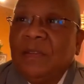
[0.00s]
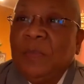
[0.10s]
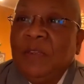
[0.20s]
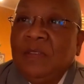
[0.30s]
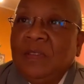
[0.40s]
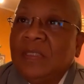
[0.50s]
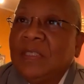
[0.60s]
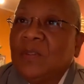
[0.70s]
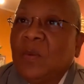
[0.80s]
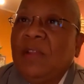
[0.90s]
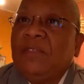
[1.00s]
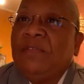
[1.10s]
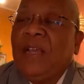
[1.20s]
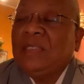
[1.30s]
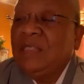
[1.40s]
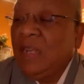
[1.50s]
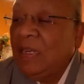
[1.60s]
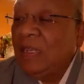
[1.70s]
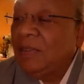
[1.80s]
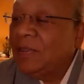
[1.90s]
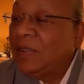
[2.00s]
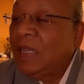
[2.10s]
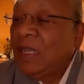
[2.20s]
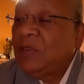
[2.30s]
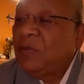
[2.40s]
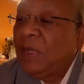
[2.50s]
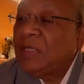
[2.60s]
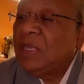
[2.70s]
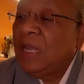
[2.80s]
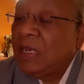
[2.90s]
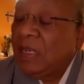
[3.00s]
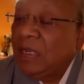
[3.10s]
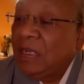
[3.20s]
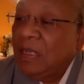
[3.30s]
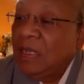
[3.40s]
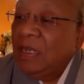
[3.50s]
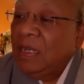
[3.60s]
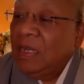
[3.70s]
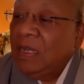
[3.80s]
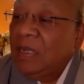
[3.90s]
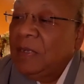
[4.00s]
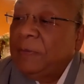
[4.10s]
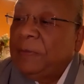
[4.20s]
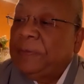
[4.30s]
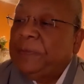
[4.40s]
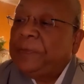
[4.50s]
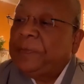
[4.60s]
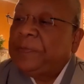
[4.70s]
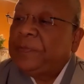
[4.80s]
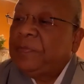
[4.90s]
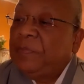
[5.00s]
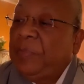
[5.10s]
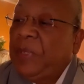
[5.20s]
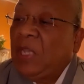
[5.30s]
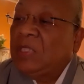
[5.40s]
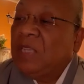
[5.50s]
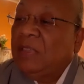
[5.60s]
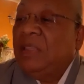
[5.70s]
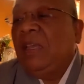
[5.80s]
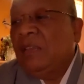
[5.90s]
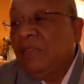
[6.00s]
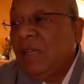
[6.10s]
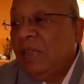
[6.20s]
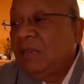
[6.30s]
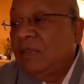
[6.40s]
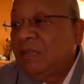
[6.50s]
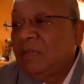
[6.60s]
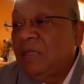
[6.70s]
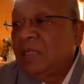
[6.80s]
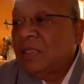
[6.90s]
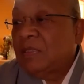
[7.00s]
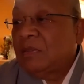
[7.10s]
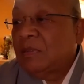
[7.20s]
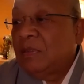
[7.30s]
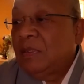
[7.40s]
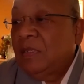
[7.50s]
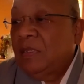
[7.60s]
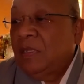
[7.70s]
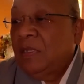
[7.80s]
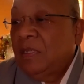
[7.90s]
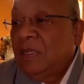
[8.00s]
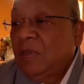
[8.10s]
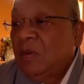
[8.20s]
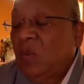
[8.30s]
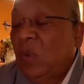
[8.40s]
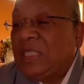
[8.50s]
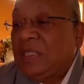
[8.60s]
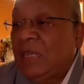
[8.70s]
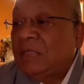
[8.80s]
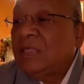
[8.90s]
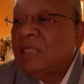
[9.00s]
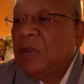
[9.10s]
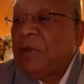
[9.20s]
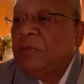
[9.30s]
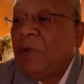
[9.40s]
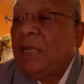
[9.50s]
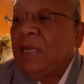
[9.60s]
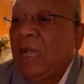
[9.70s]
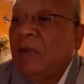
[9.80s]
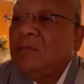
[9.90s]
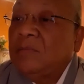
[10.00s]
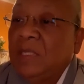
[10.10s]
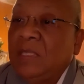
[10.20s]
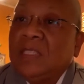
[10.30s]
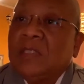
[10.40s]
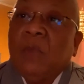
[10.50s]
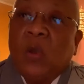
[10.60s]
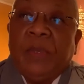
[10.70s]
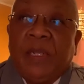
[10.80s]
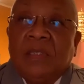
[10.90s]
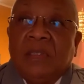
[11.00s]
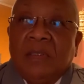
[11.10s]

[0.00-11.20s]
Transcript: have been just quite fascinating and resonated um, because I think that it's what's necessary right now in this moment